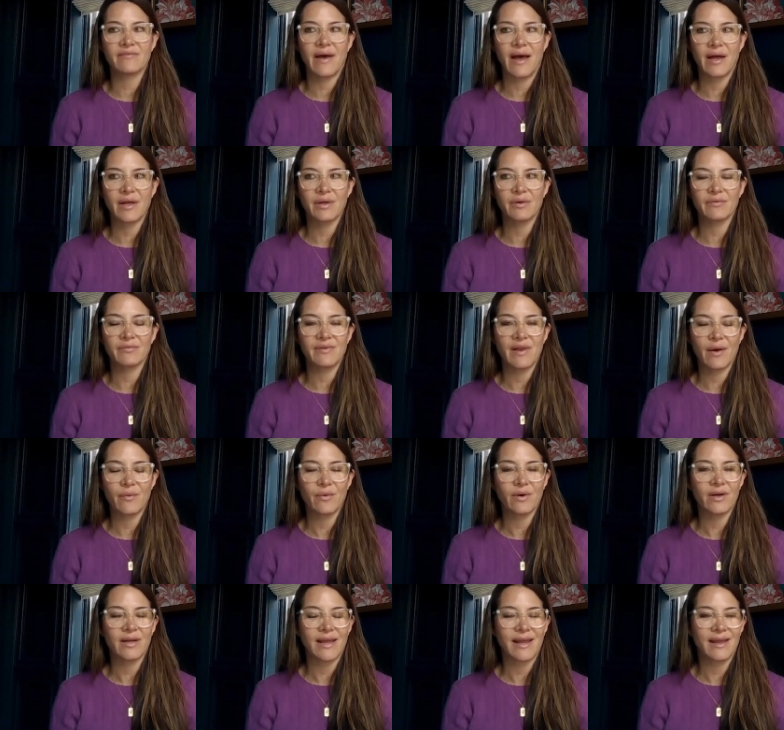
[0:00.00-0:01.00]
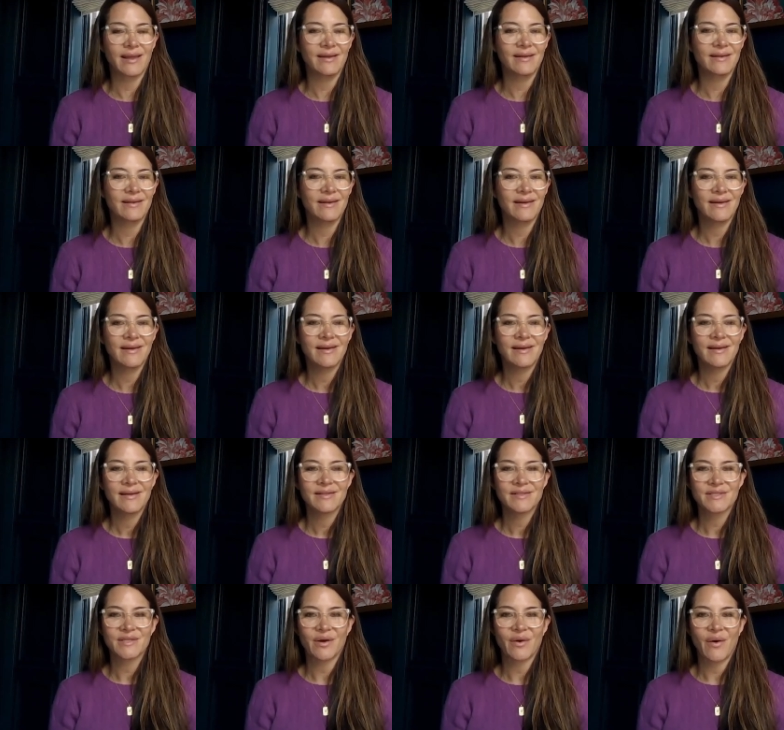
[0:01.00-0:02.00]
the value of networking
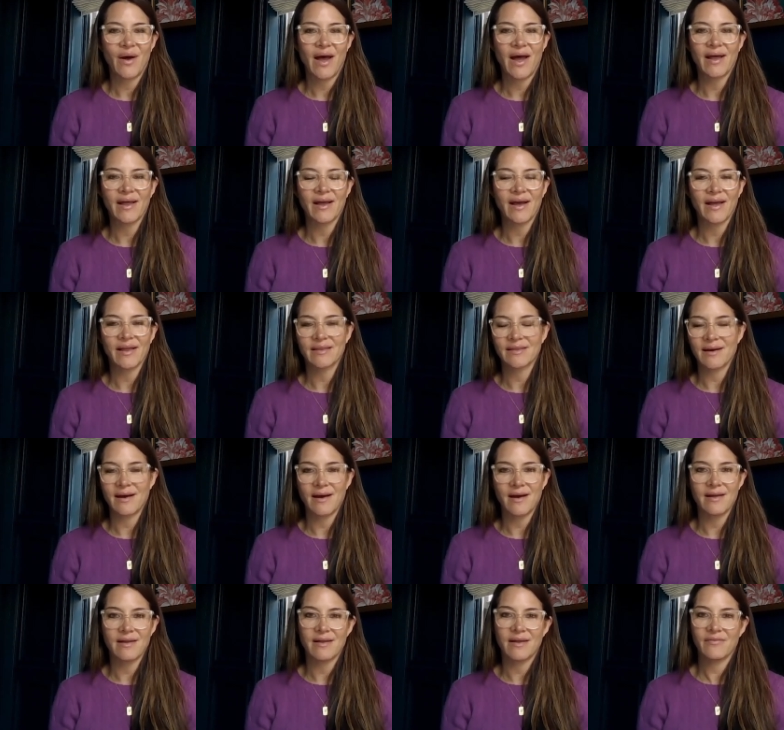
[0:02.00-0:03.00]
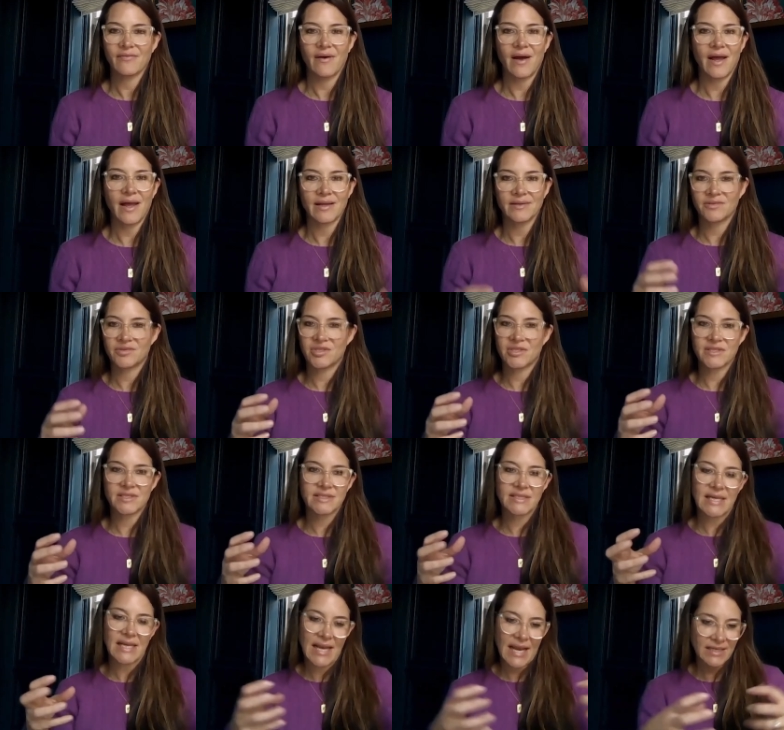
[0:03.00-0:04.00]
so I, I thought if I
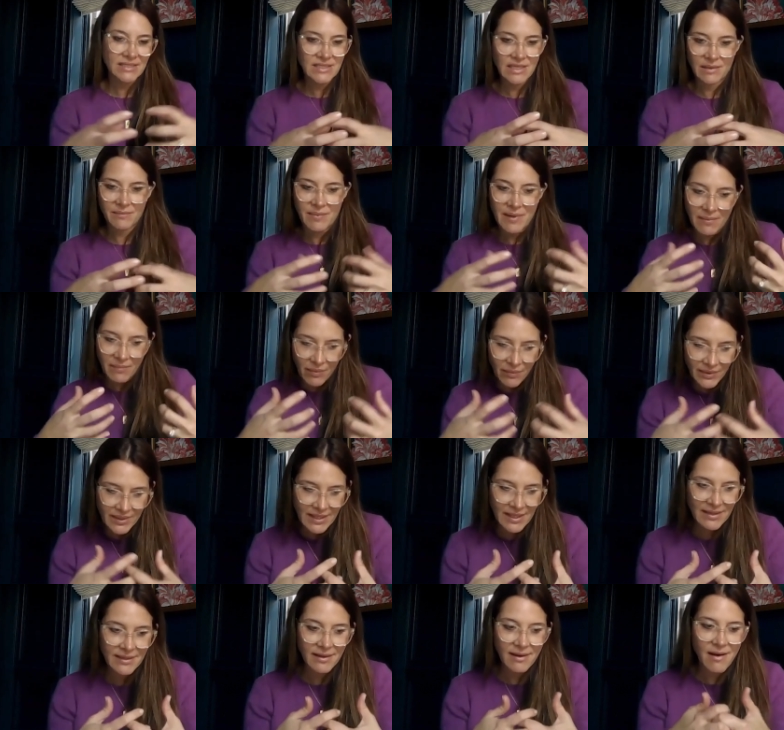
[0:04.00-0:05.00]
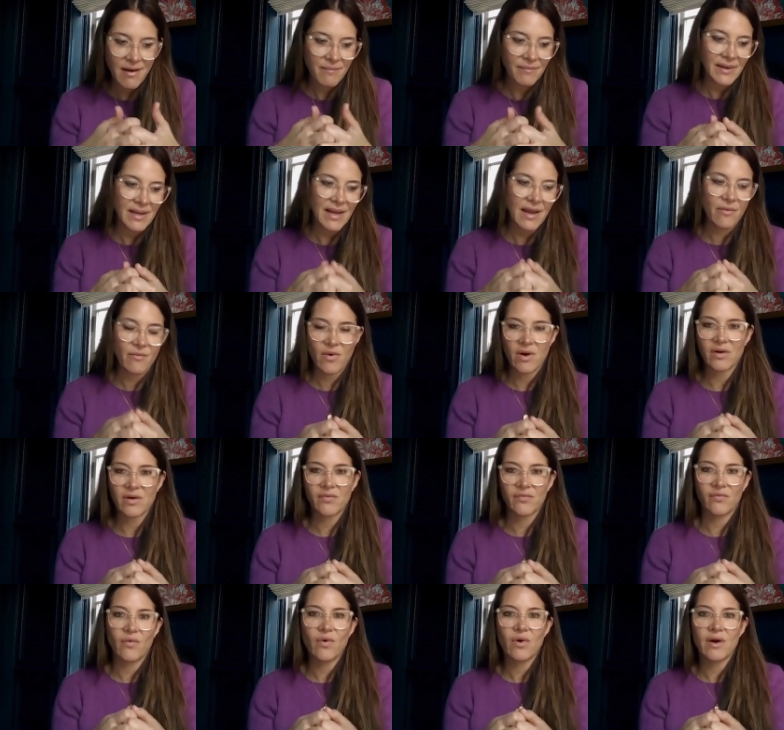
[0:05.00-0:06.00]
just connect to the people within the company I
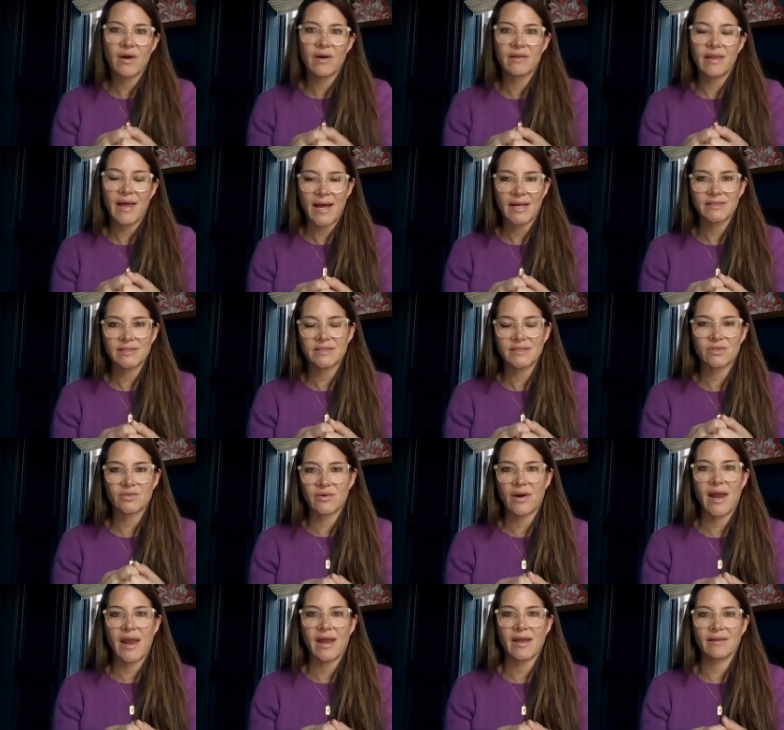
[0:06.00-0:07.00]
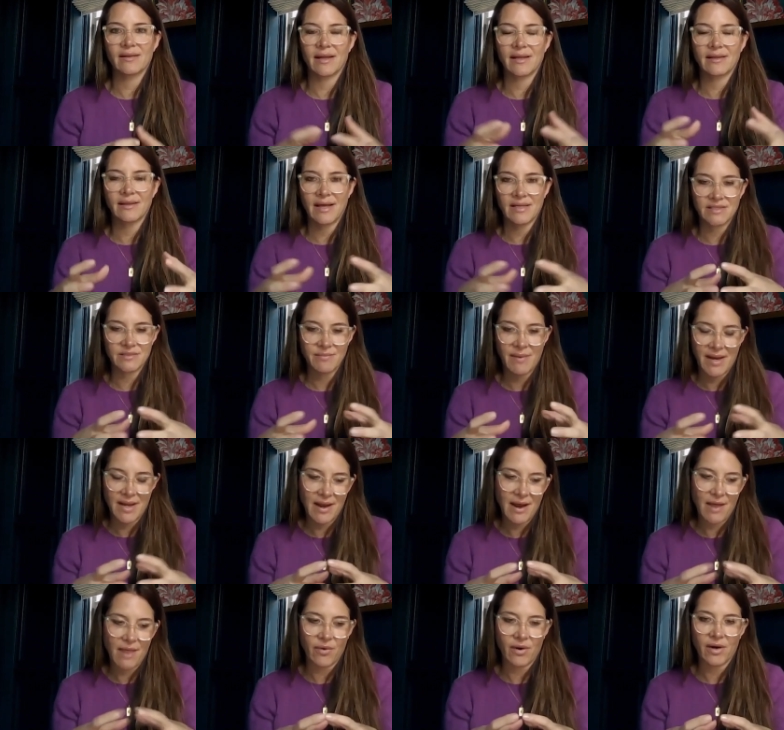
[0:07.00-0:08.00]
work for, that's great. Like that's my
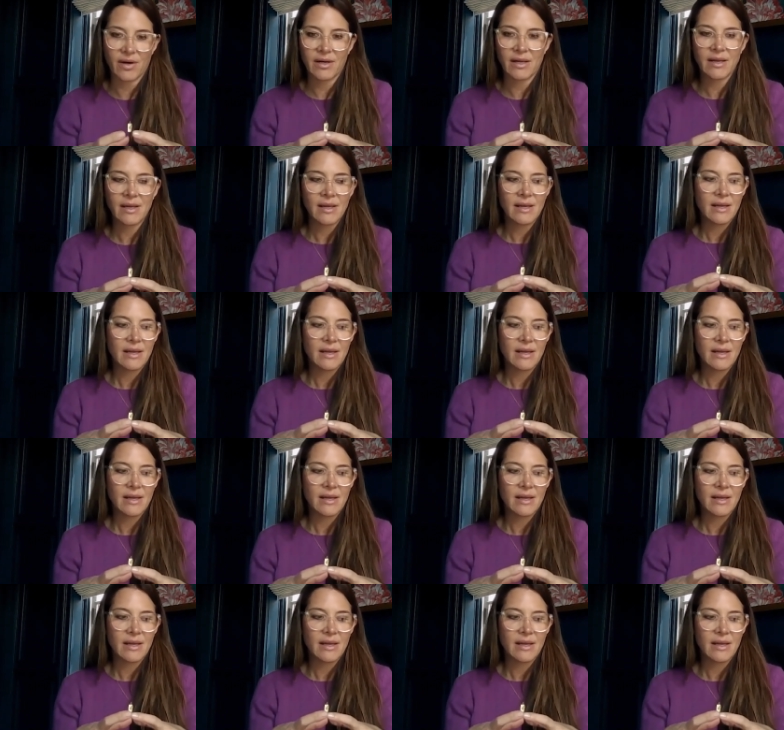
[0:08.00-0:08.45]
network.